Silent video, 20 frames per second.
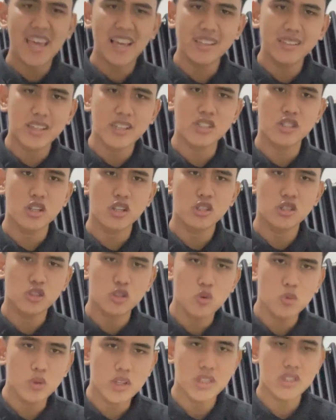English
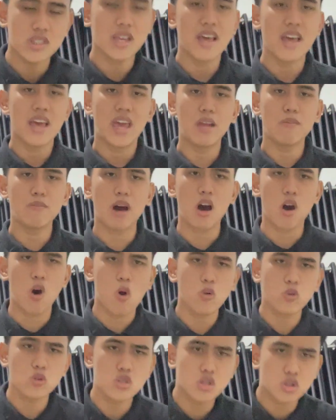students in my
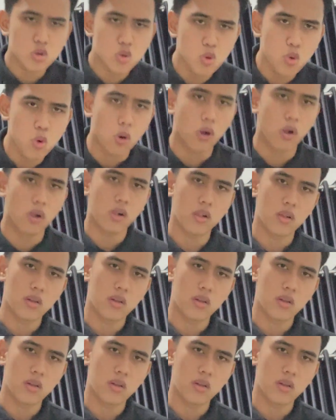whole school.